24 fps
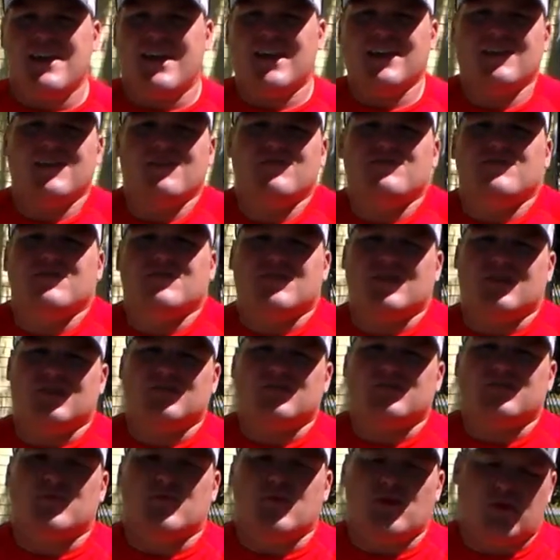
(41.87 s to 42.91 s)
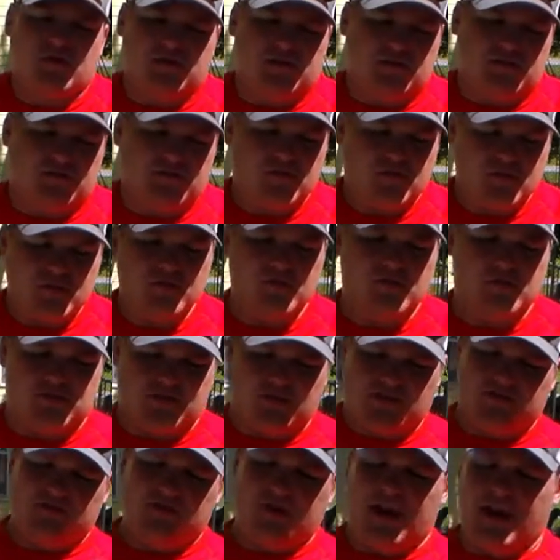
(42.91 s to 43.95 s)
and different things for all the different lures
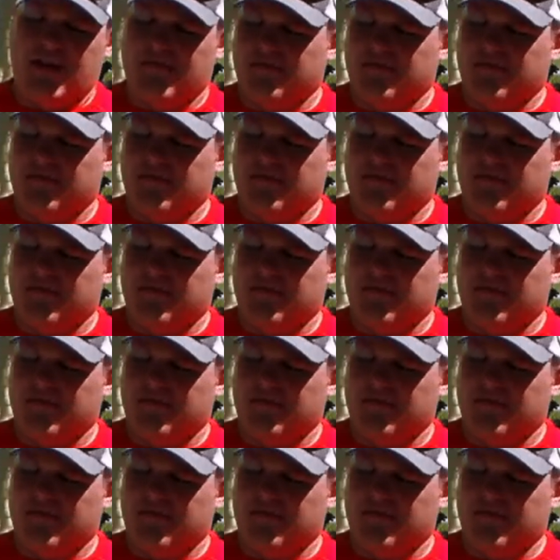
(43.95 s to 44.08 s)
that you